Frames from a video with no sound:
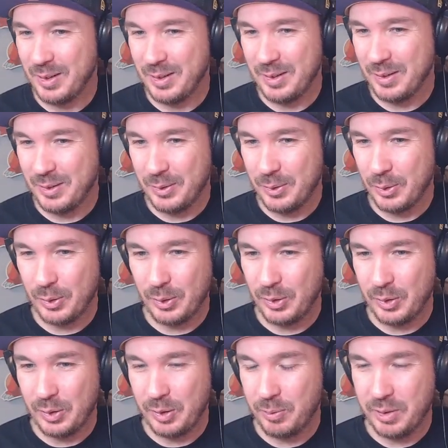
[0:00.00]
or you
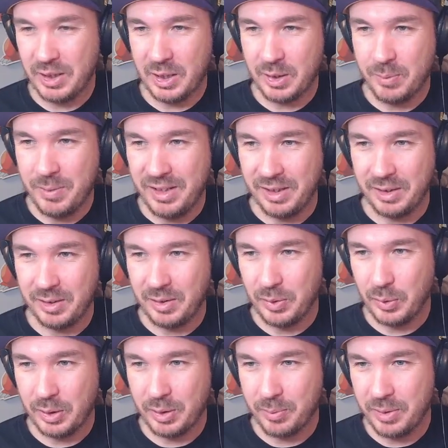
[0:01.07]
could be like me and you
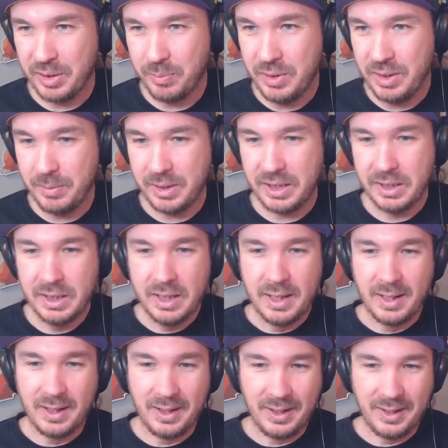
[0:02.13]
want to be Mimi
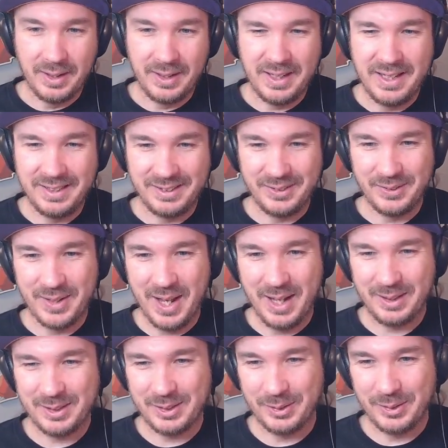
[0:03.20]
and do that.
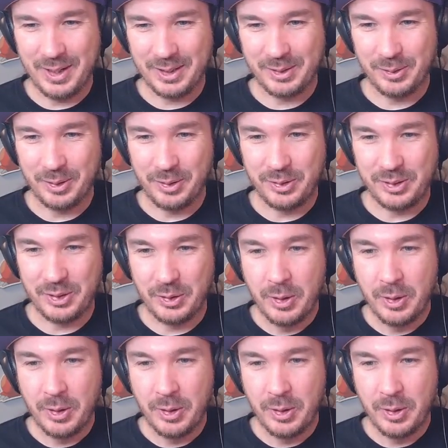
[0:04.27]
So that's what you would do.